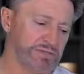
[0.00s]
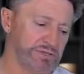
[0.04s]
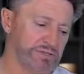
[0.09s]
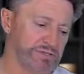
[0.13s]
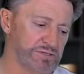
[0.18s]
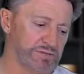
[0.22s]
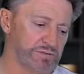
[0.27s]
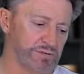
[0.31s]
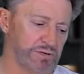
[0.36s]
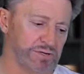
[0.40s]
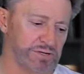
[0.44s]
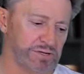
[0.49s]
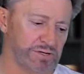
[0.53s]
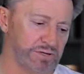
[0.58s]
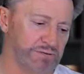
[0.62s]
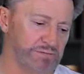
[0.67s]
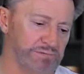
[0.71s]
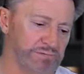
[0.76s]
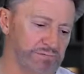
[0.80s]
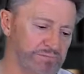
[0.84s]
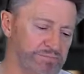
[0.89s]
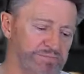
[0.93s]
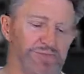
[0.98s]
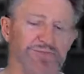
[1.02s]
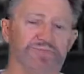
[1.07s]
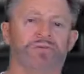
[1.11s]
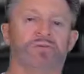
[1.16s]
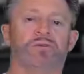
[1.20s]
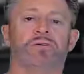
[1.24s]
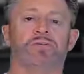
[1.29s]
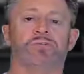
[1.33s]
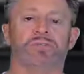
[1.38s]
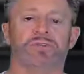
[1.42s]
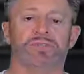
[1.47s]
that's why I'm
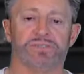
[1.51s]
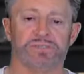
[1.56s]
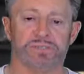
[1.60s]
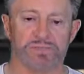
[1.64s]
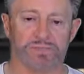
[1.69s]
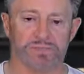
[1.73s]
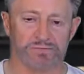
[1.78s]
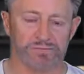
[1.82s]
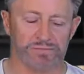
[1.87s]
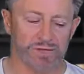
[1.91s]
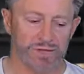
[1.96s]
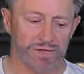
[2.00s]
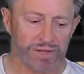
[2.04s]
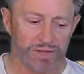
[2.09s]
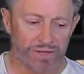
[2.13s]
beefing up my system.